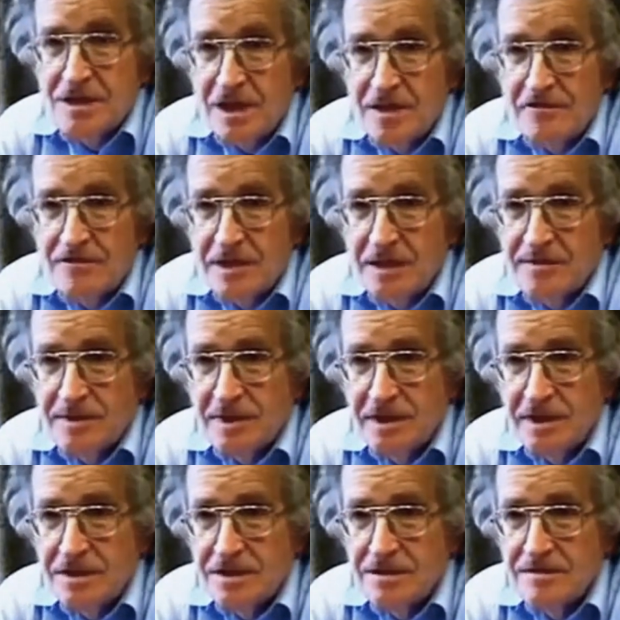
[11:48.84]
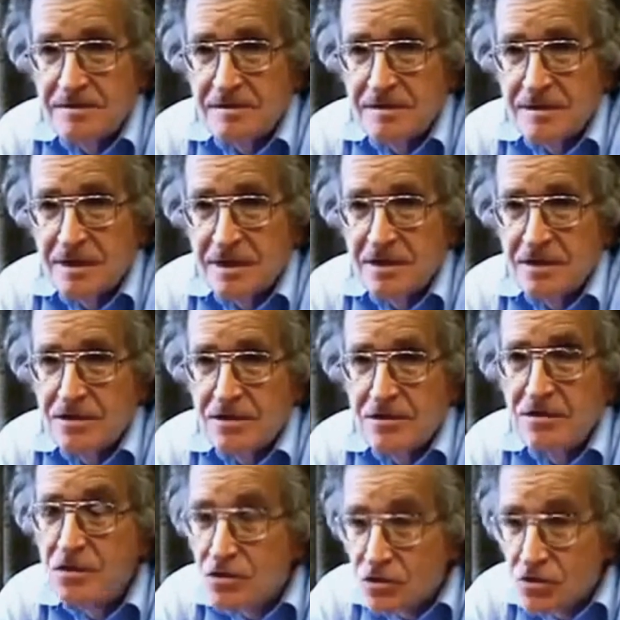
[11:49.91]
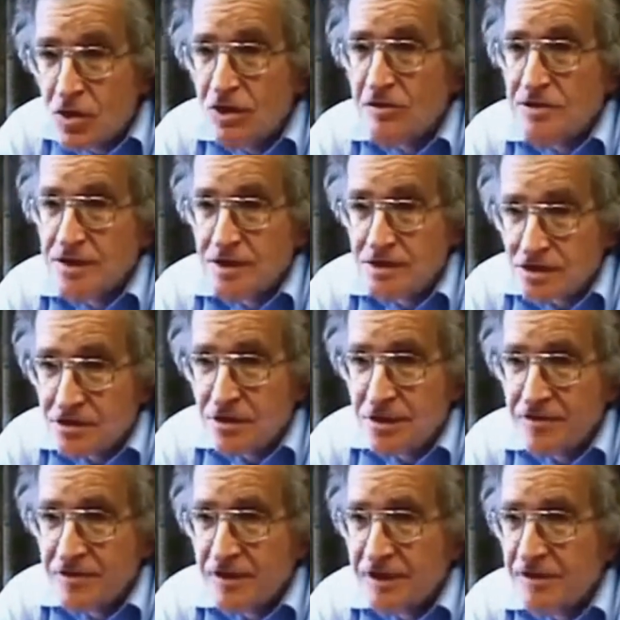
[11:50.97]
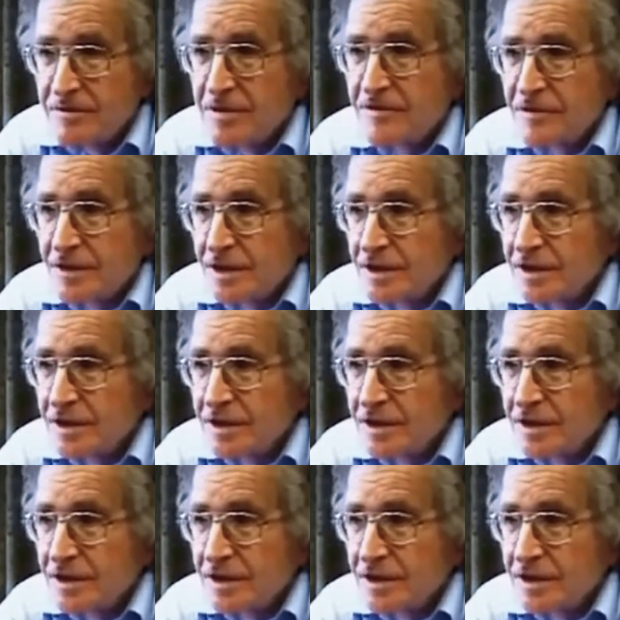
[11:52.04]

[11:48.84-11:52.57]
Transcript: the slave population, who knew what was in store for them if